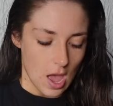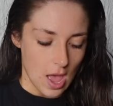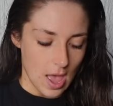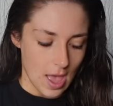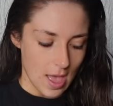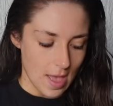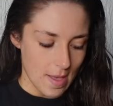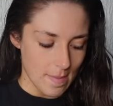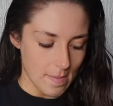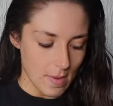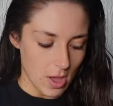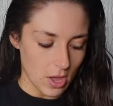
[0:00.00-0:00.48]

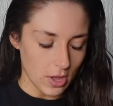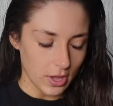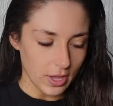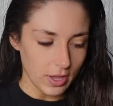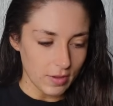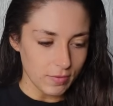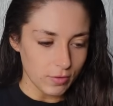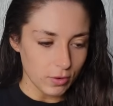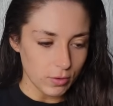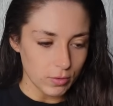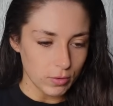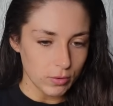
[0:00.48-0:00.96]
Um, I
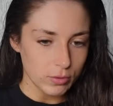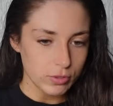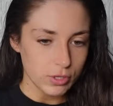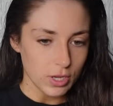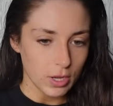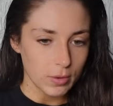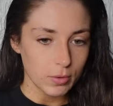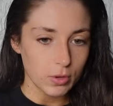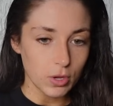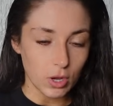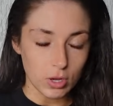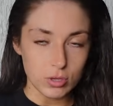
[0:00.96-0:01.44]
have
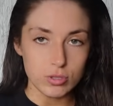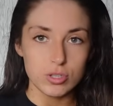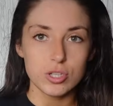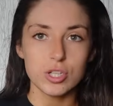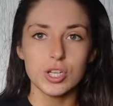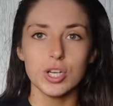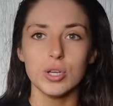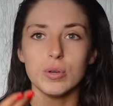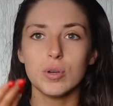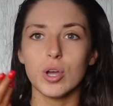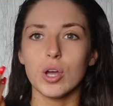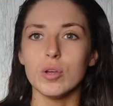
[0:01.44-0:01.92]
also got
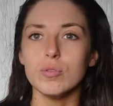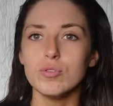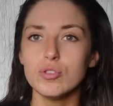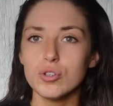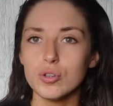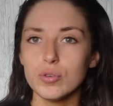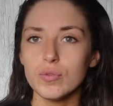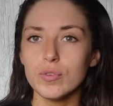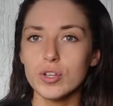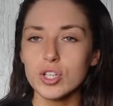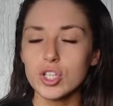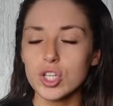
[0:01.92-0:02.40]
to go
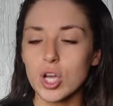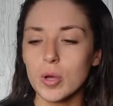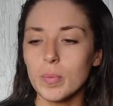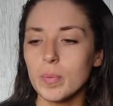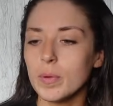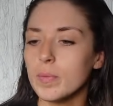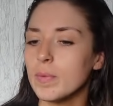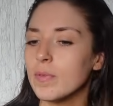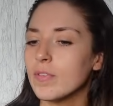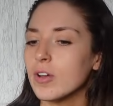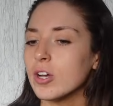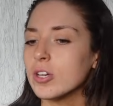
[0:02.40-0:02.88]
jewellery
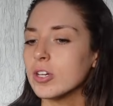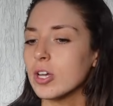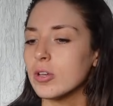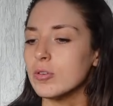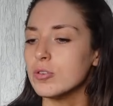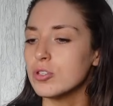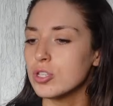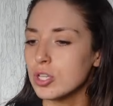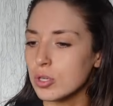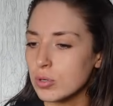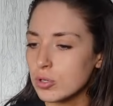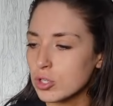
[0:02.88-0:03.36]
shopping, we've got to
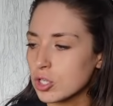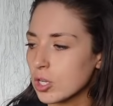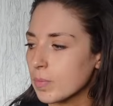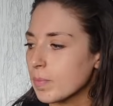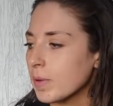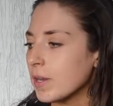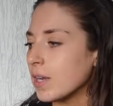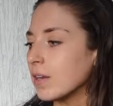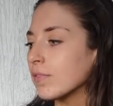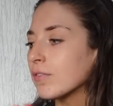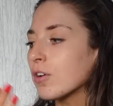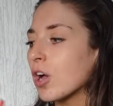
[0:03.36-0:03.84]
go suit
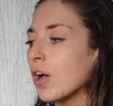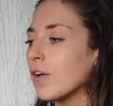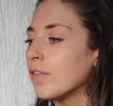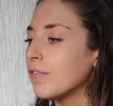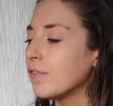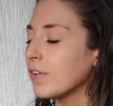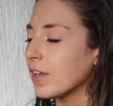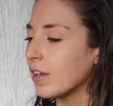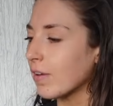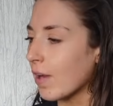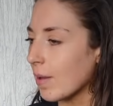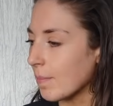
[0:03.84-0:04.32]
shopping, I've got
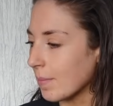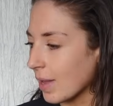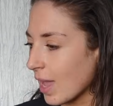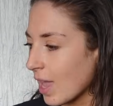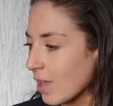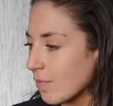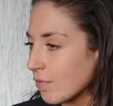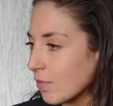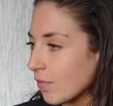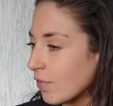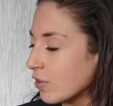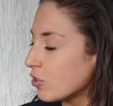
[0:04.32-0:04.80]
to figure out my
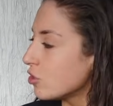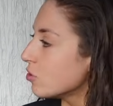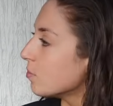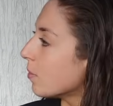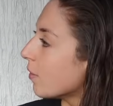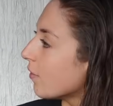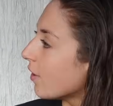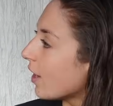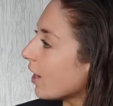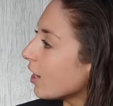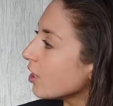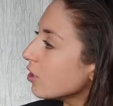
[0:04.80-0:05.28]
outfit for
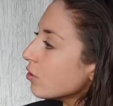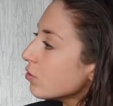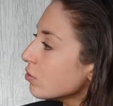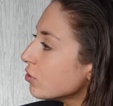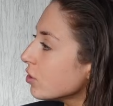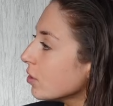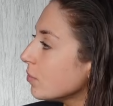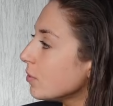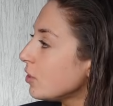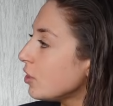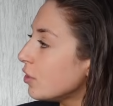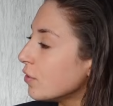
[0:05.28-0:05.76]
tomorrow and I
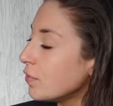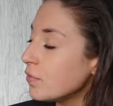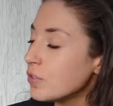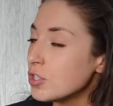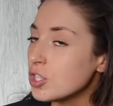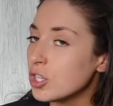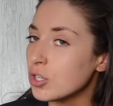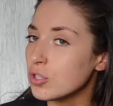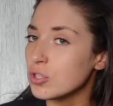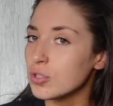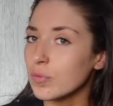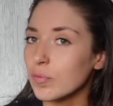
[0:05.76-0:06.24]
also would love
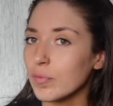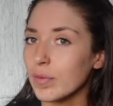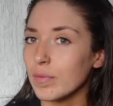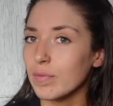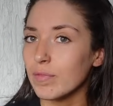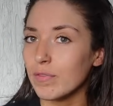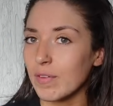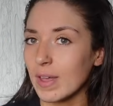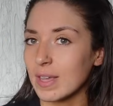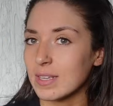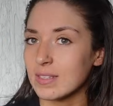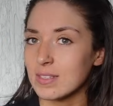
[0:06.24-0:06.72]
to do
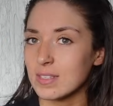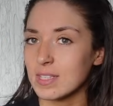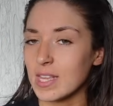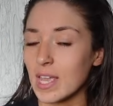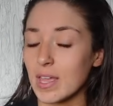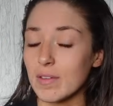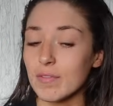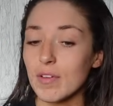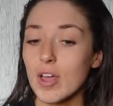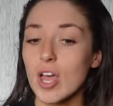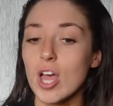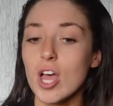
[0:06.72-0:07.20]
something
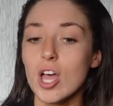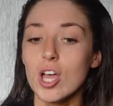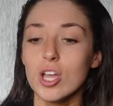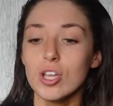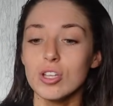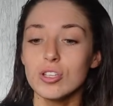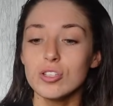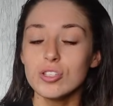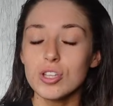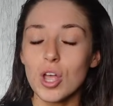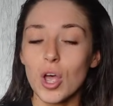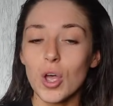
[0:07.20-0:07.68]
festive.
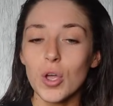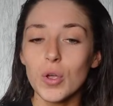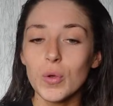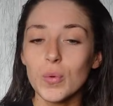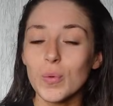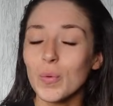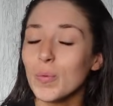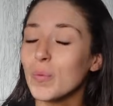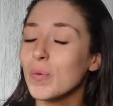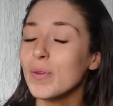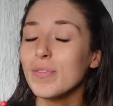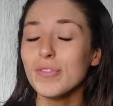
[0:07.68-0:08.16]

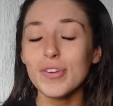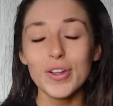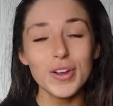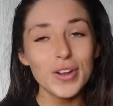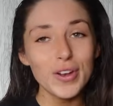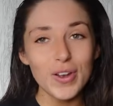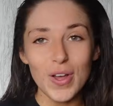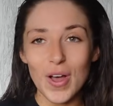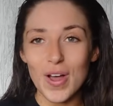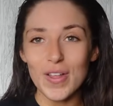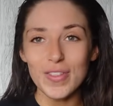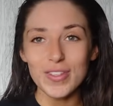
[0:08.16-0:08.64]
So we've got
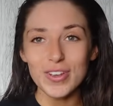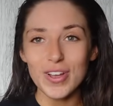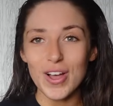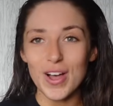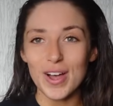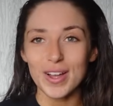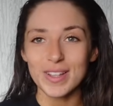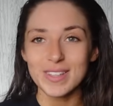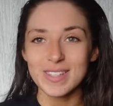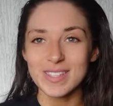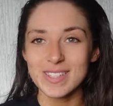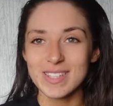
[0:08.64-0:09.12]
a lot on the
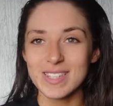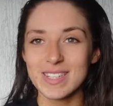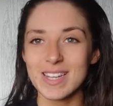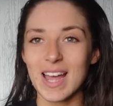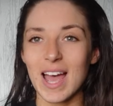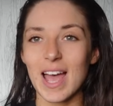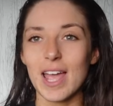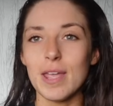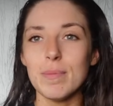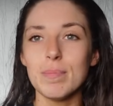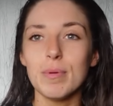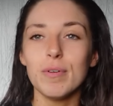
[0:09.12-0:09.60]
cards
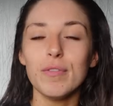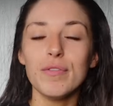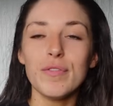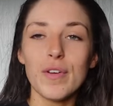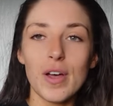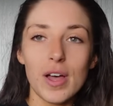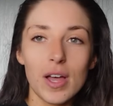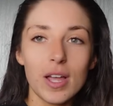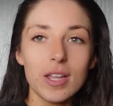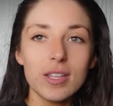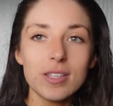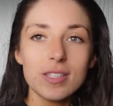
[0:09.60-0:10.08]
today but
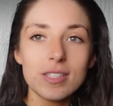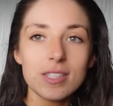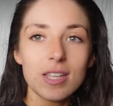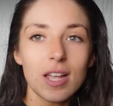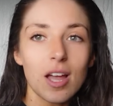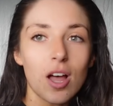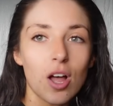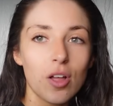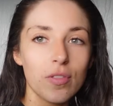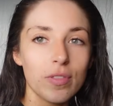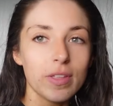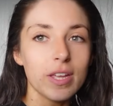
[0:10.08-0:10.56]

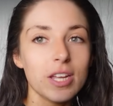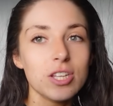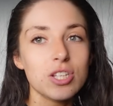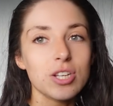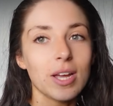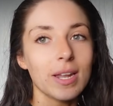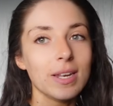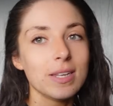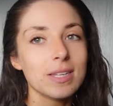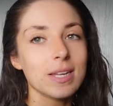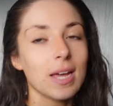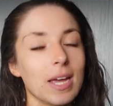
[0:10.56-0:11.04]
first on the
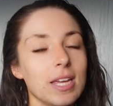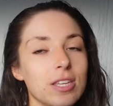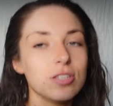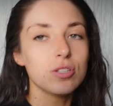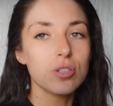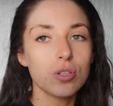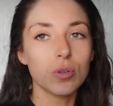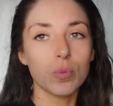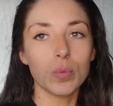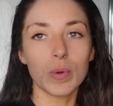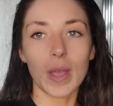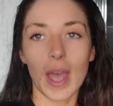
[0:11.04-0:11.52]
agenda
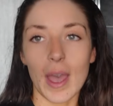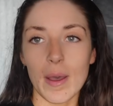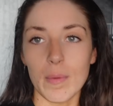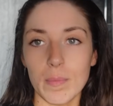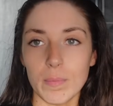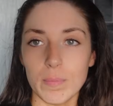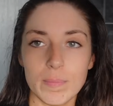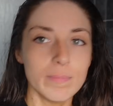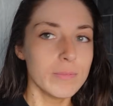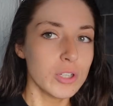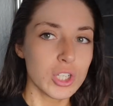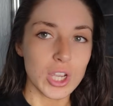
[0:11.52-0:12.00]
is to
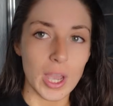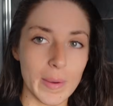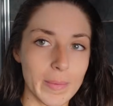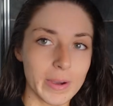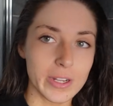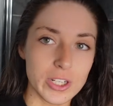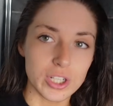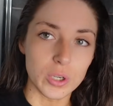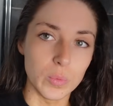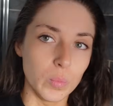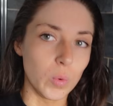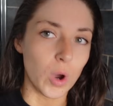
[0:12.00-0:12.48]
get
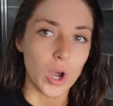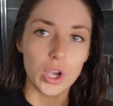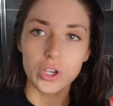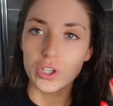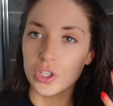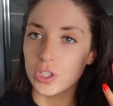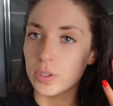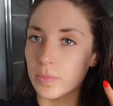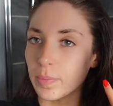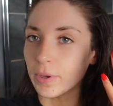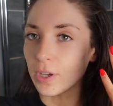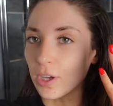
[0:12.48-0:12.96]
showered and
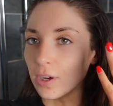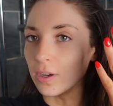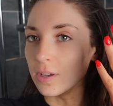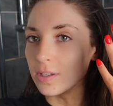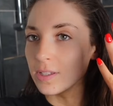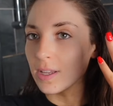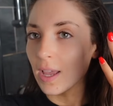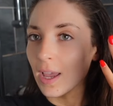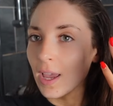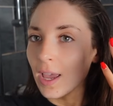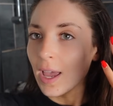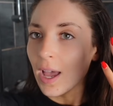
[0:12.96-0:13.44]
washed
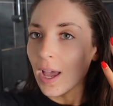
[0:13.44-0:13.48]
because